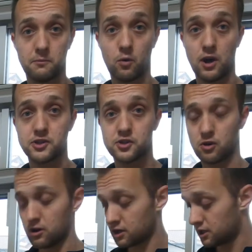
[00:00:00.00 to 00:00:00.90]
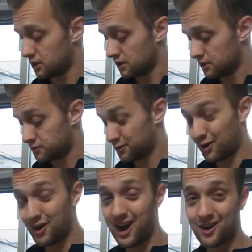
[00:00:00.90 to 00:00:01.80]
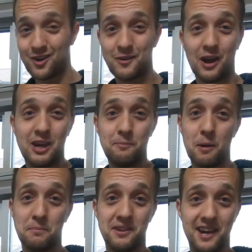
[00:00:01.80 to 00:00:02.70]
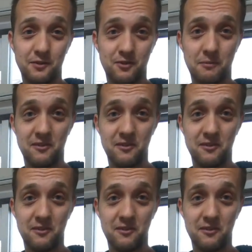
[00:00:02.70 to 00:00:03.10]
quite strong. So I'm going to keep you updated with my